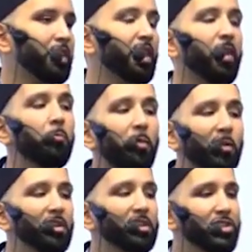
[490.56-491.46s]
that
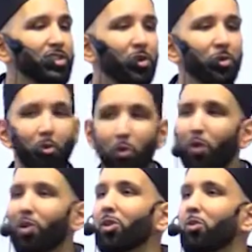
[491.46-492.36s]
weren't so
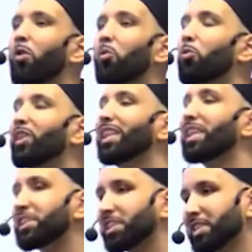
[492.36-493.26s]
quote unquote
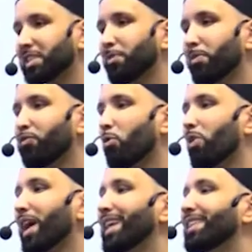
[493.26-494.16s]
religious
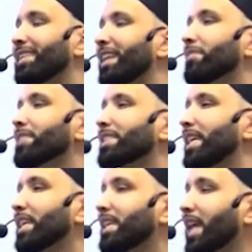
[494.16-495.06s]
before a
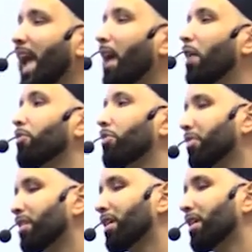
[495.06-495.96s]
devastating
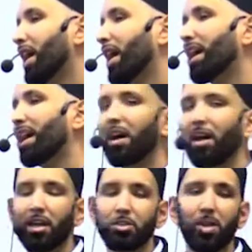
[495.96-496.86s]
health,
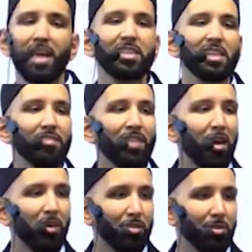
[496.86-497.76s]
a tragedy of
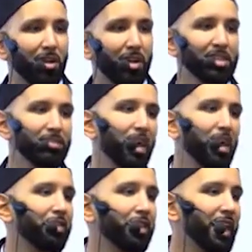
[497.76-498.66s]
health or loss of
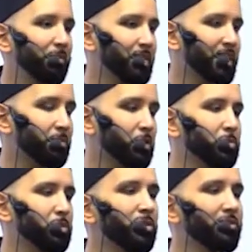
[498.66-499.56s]
health came to them,
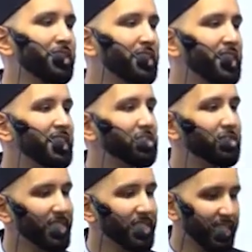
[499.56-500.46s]
some sort of disease or
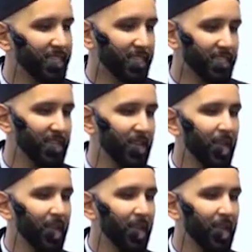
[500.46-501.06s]
sickness?